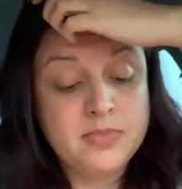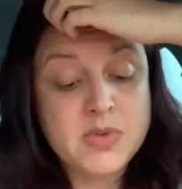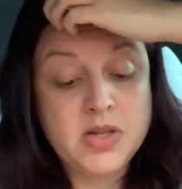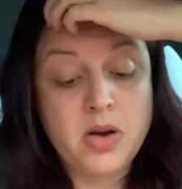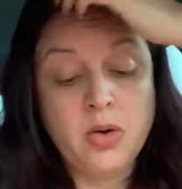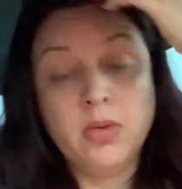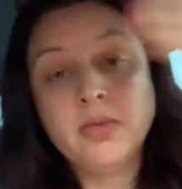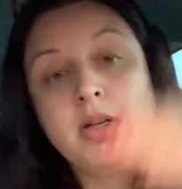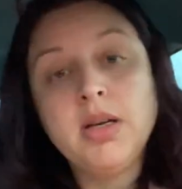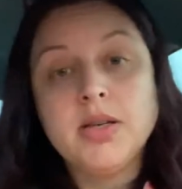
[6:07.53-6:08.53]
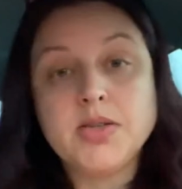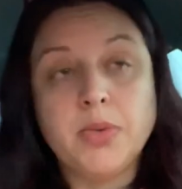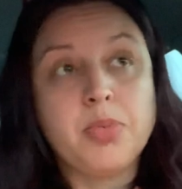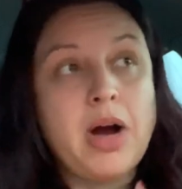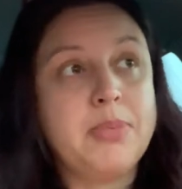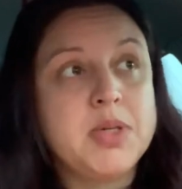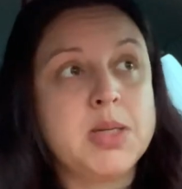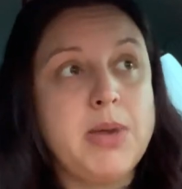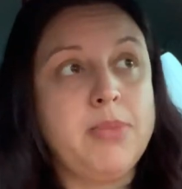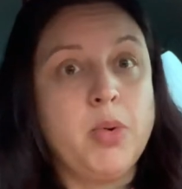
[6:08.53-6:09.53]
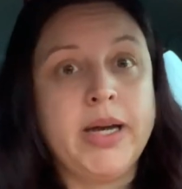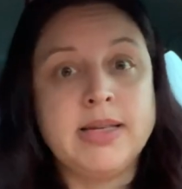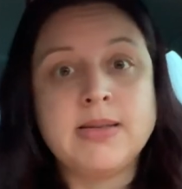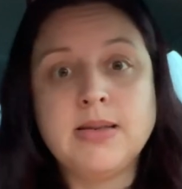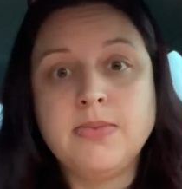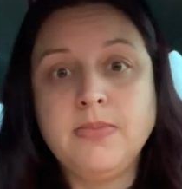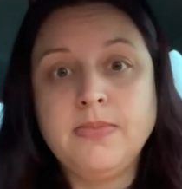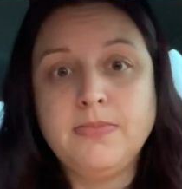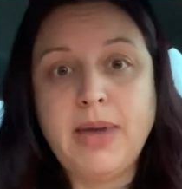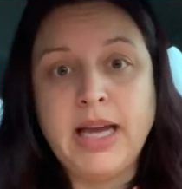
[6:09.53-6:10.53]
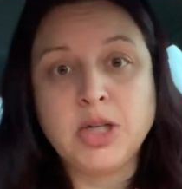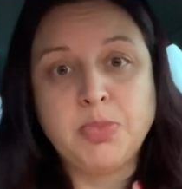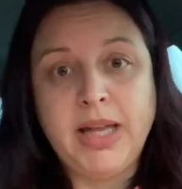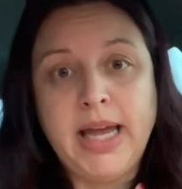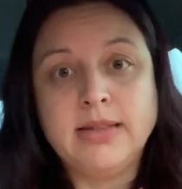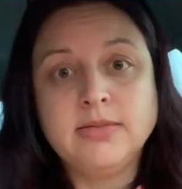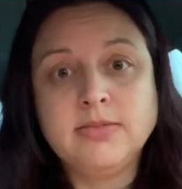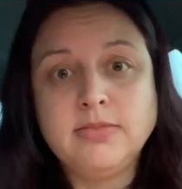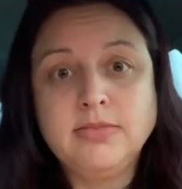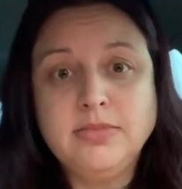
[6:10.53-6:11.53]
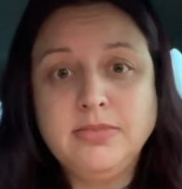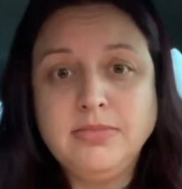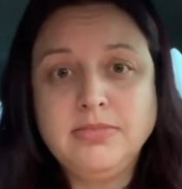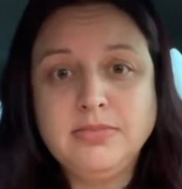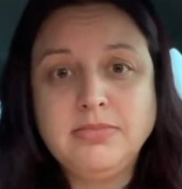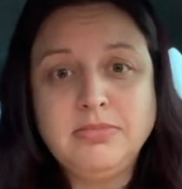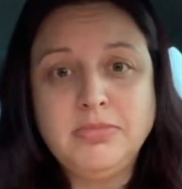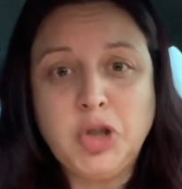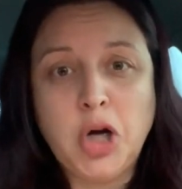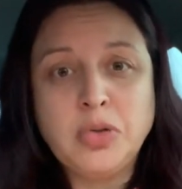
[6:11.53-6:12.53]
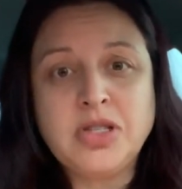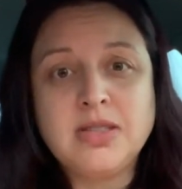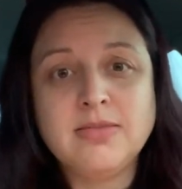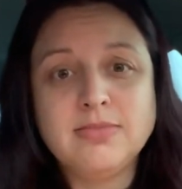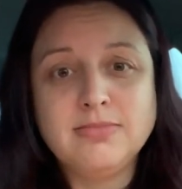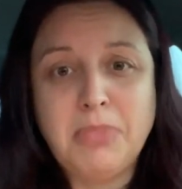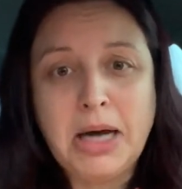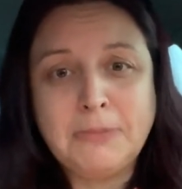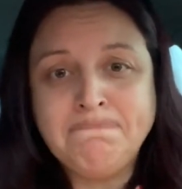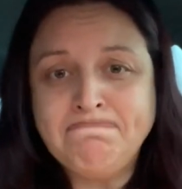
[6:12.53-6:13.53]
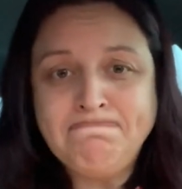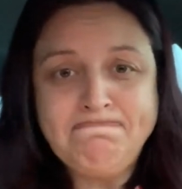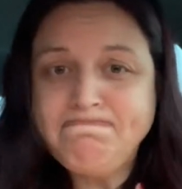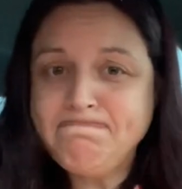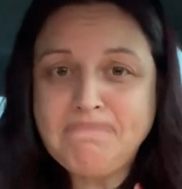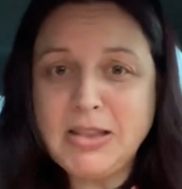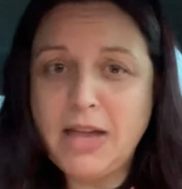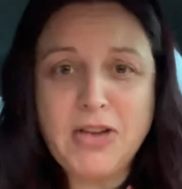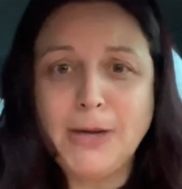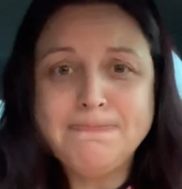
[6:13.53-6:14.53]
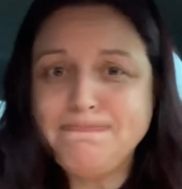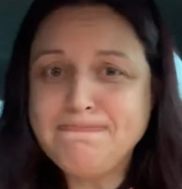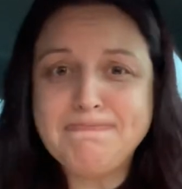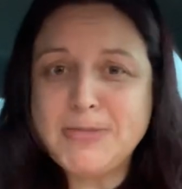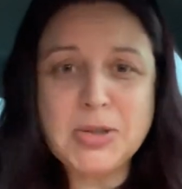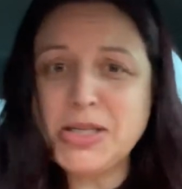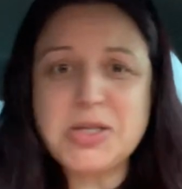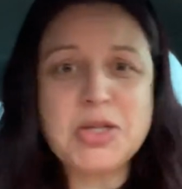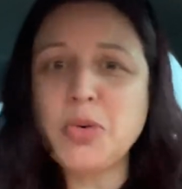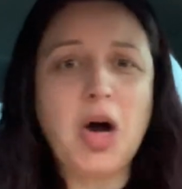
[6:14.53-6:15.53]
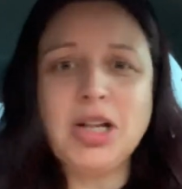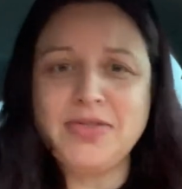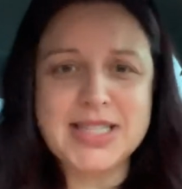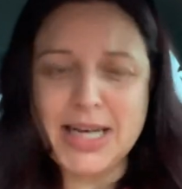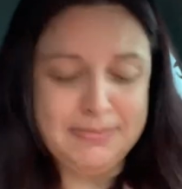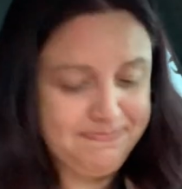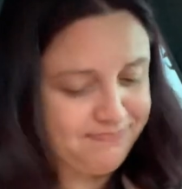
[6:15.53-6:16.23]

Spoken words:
So props to my boys, Page, Plant, Jones, Bonham. Love ya. Still listen to you all of the time.